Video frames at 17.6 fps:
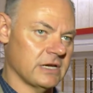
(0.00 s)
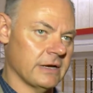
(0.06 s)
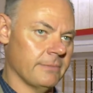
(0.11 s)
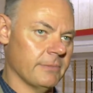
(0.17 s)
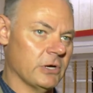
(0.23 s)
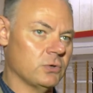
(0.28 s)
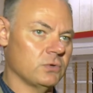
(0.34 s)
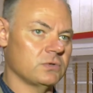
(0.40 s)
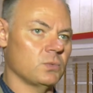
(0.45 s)

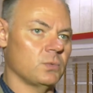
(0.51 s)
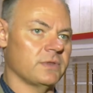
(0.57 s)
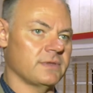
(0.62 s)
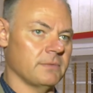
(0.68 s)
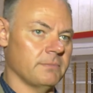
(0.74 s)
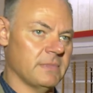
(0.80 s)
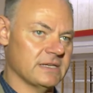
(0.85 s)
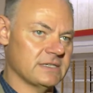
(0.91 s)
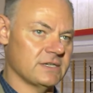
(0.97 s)
come out
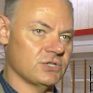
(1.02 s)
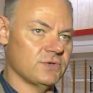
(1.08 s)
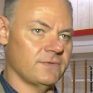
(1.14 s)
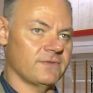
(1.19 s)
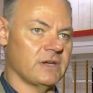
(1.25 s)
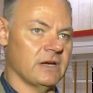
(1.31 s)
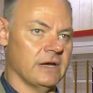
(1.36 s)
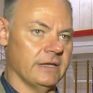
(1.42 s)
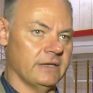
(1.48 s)
with a message
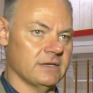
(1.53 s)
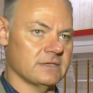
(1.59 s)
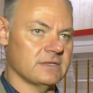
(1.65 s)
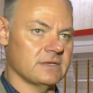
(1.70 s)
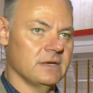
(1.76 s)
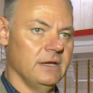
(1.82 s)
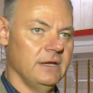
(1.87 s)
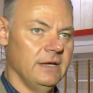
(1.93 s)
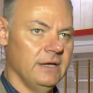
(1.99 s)
of
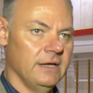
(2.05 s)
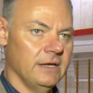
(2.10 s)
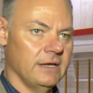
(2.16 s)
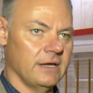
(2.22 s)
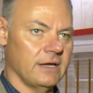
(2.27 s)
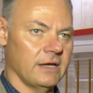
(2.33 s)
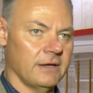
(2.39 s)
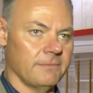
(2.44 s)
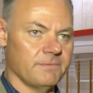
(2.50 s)
kindness
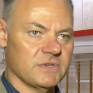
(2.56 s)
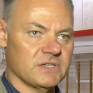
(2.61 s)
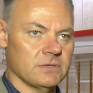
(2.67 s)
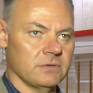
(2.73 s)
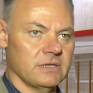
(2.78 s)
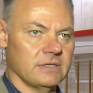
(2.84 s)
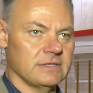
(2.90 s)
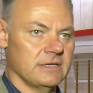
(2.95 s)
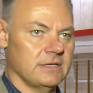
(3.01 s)
um,
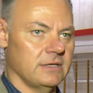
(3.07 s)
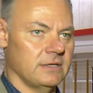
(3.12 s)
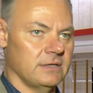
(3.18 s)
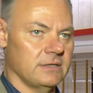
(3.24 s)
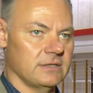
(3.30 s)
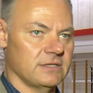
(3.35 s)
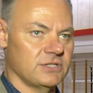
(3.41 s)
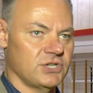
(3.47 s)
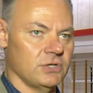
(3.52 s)
so that
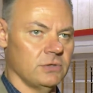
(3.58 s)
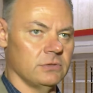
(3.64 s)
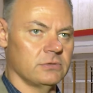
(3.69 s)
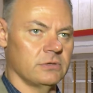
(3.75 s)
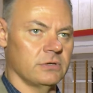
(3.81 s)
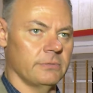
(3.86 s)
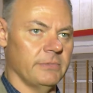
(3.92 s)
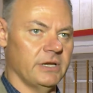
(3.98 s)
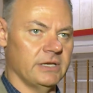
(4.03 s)
the, the
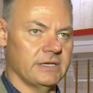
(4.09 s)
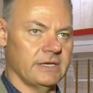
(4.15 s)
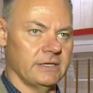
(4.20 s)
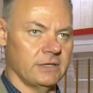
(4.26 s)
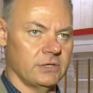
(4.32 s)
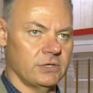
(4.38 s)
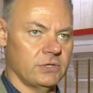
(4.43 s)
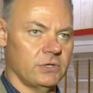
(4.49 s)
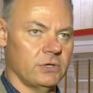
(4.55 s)
children are
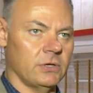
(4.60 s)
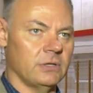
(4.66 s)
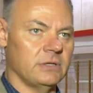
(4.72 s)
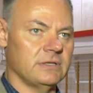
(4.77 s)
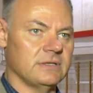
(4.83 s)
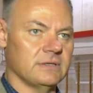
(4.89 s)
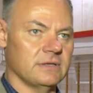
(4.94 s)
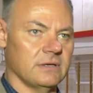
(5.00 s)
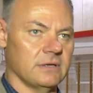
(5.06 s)
making
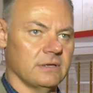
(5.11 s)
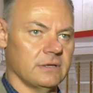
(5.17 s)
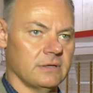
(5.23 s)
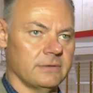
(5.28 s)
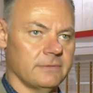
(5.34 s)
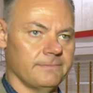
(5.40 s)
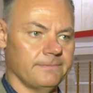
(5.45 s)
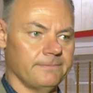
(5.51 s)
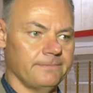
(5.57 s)
good,
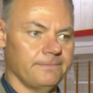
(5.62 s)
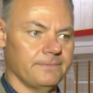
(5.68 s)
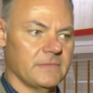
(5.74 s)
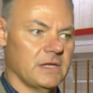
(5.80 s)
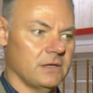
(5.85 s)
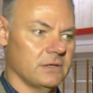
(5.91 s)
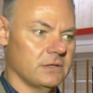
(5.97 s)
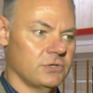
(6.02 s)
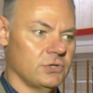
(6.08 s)
um,
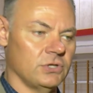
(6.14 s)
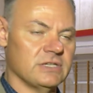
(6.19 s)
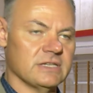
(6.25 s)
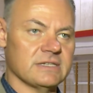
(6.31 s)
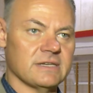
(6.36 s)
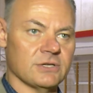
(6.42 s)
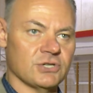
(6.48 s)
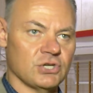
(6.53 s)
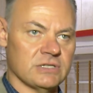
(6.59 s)
good
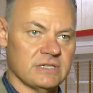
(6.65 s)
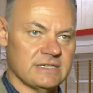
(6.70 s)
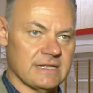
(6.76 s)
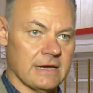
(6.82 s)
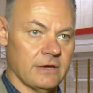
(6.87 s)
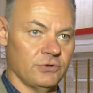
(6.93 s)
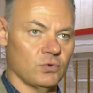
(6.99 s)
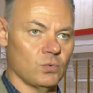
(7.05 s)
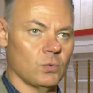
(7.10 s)
decisions
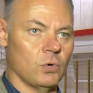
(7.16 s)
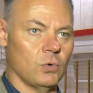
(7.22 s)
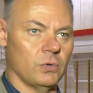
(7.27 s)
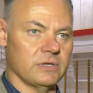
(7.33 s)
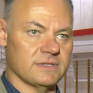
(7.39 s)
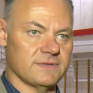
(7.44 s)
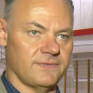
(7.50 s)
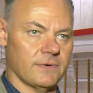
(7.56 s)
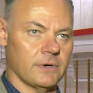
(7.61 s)
down the
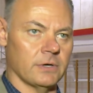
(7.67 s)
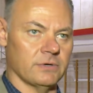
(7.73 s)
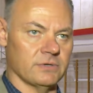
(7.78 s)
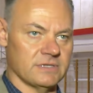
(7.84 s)
road as far